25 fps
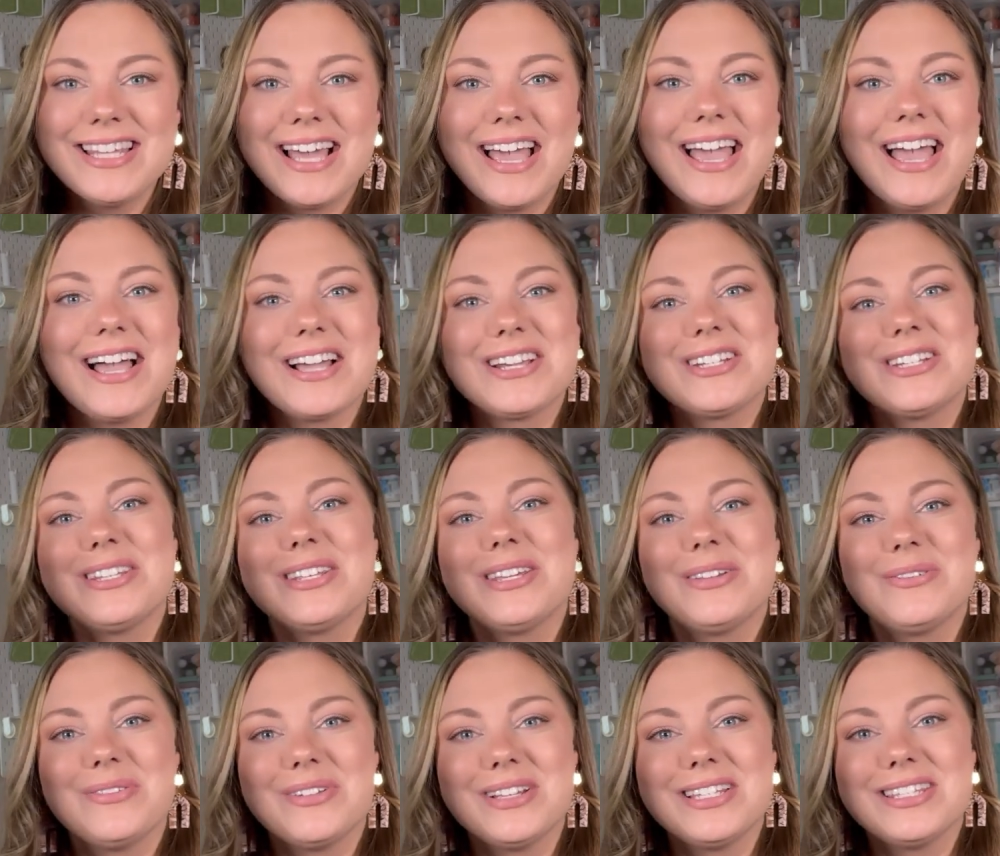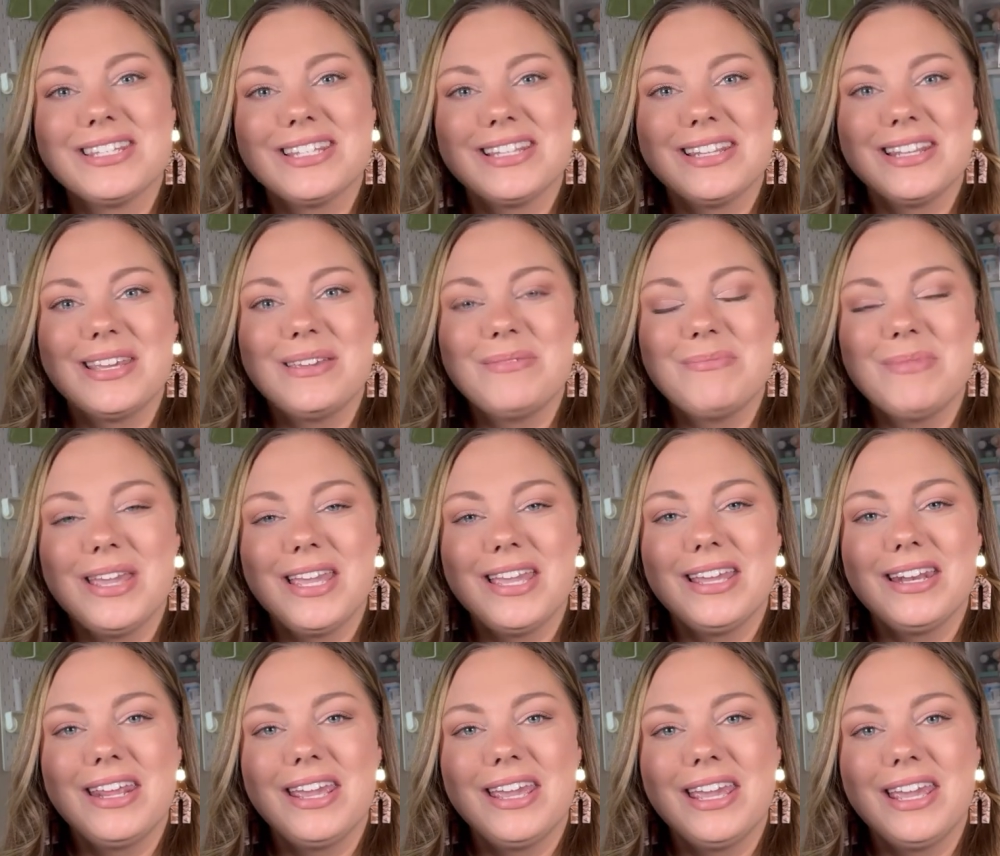I actually recently
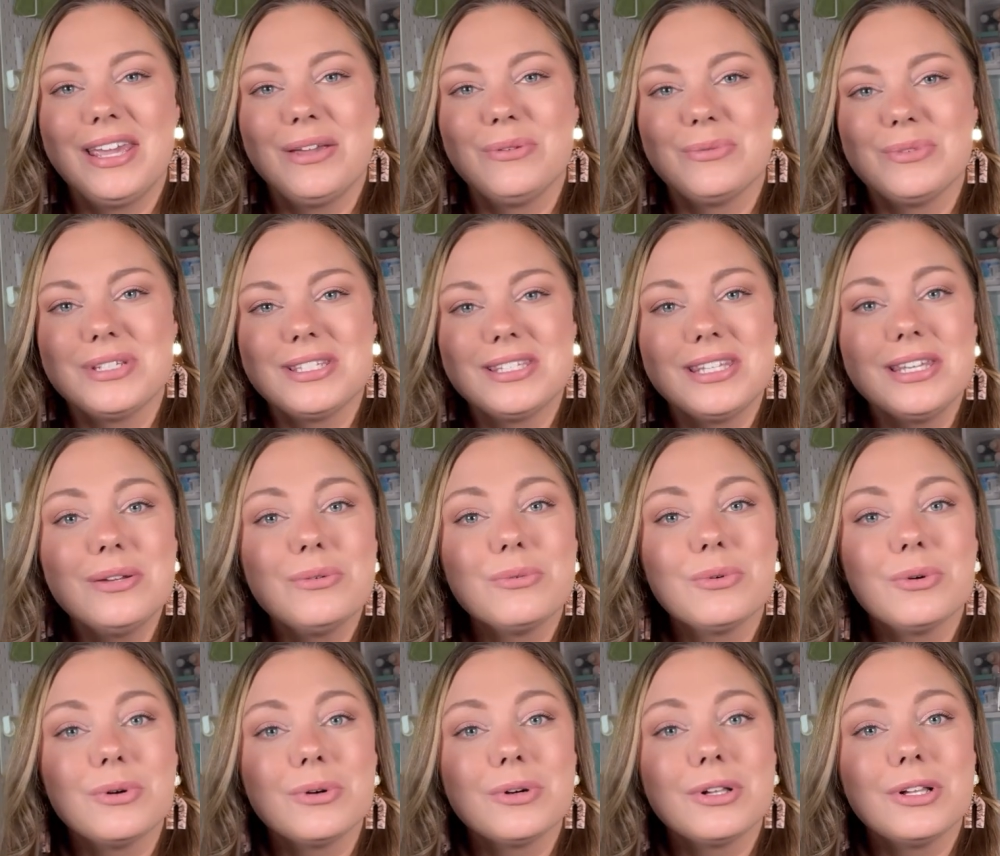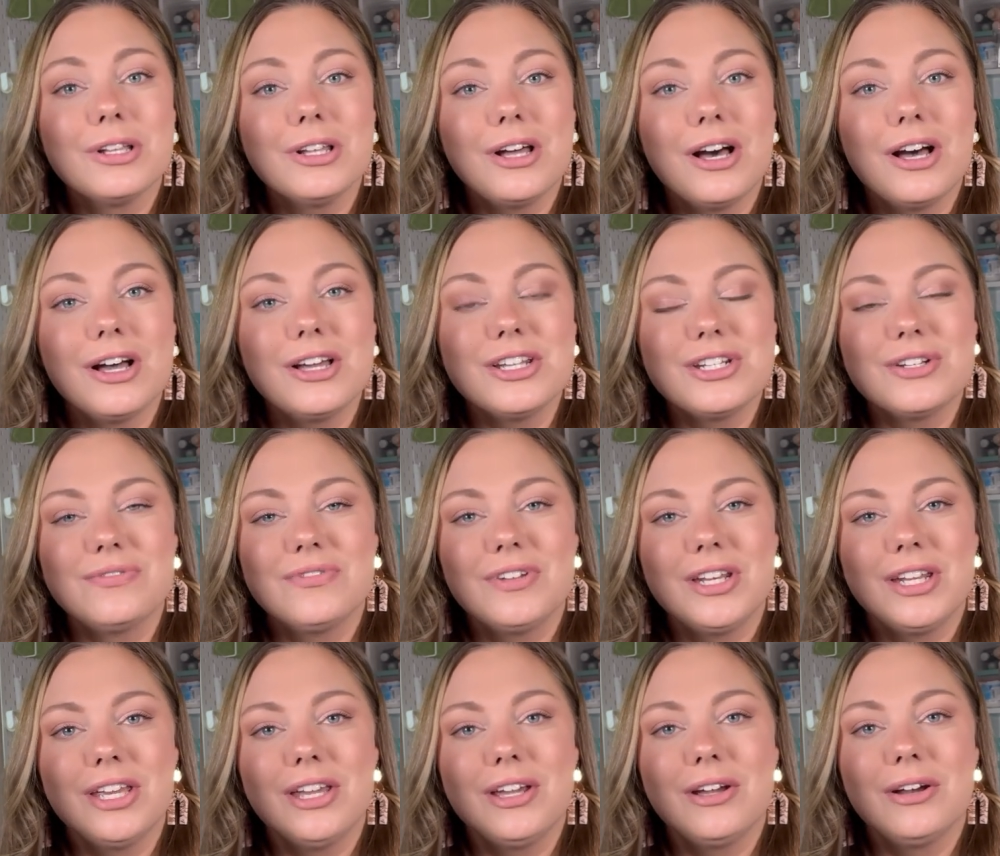made a receipt roll collage
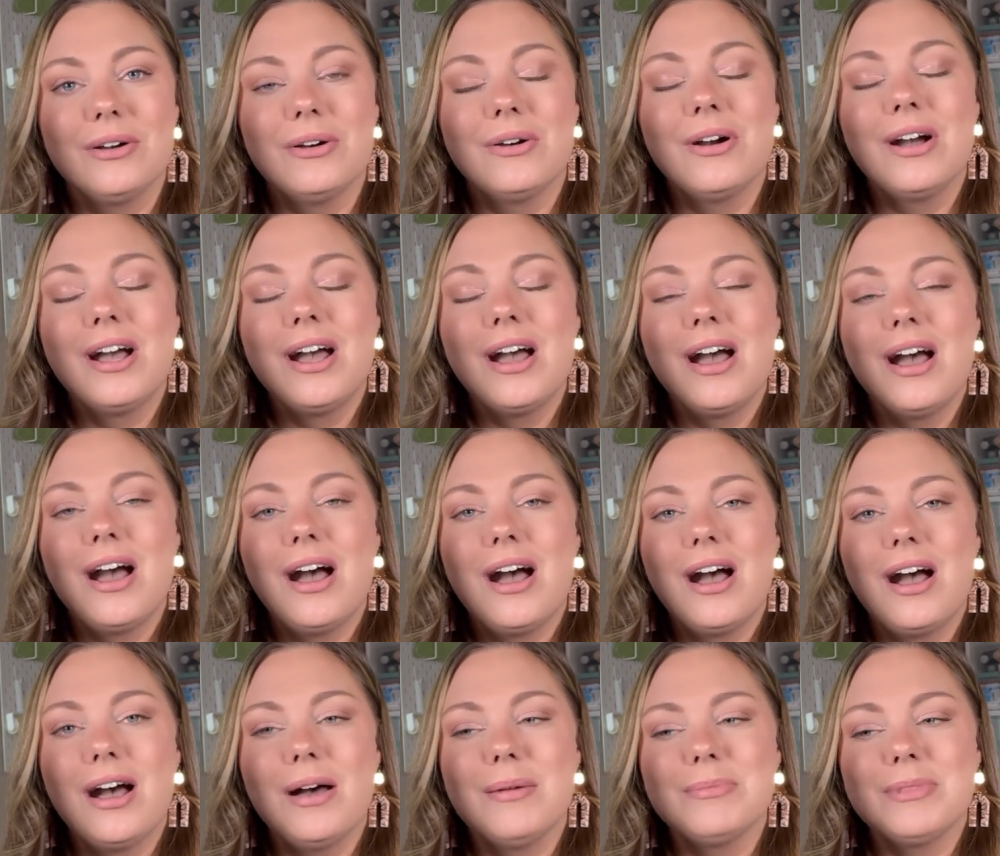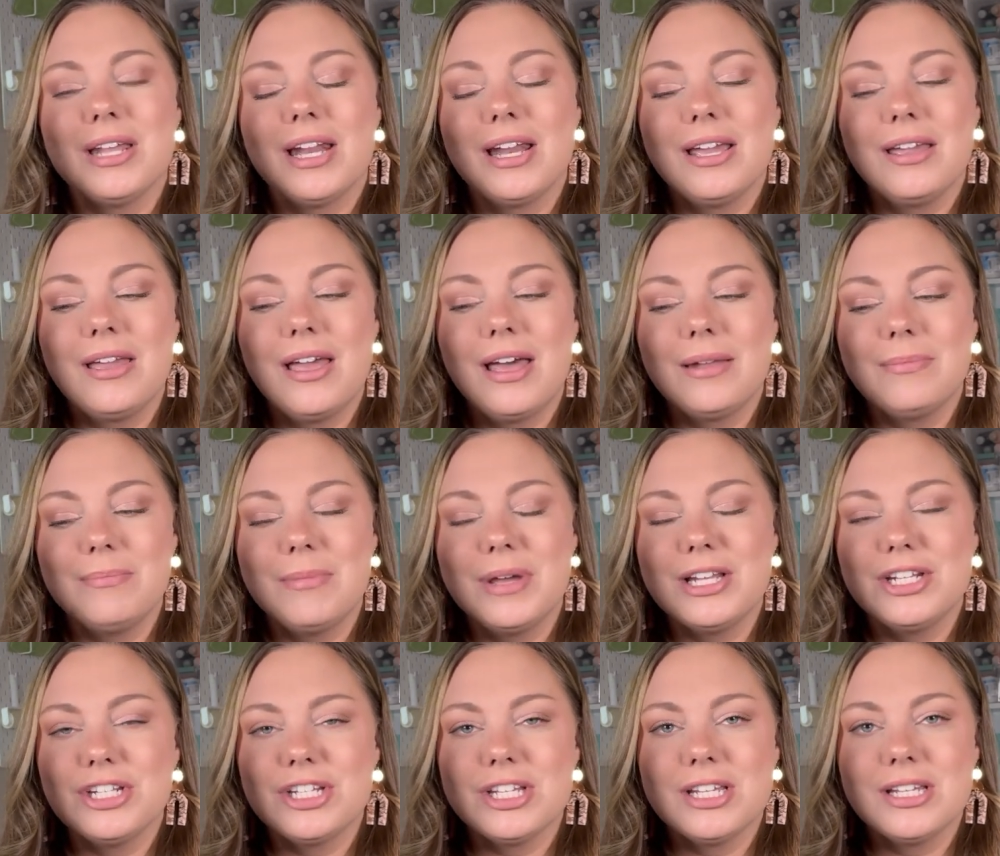video um, that I had
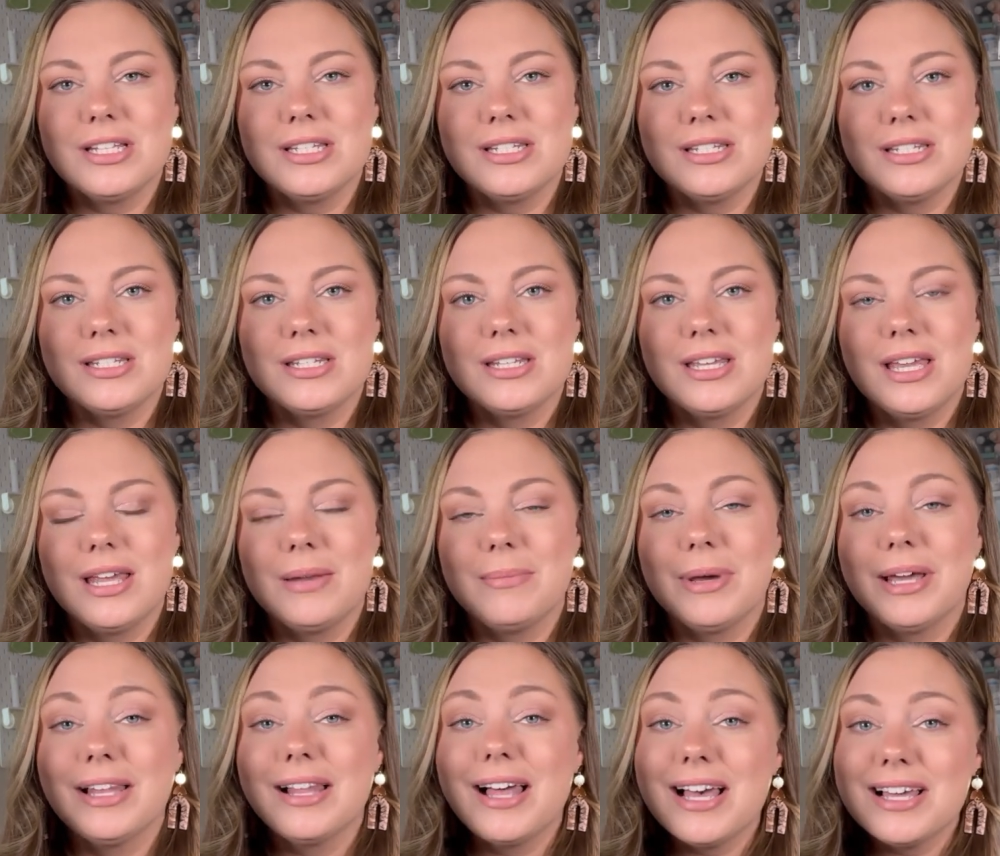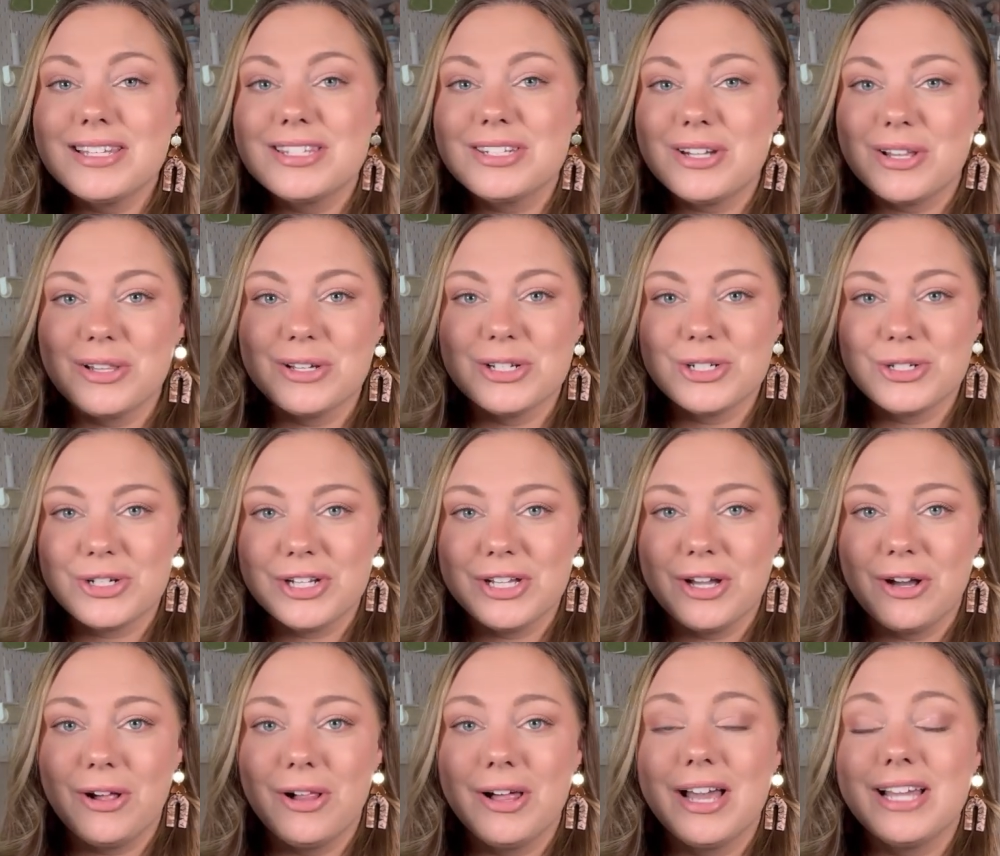mentioned in my last Dollar Tree haul.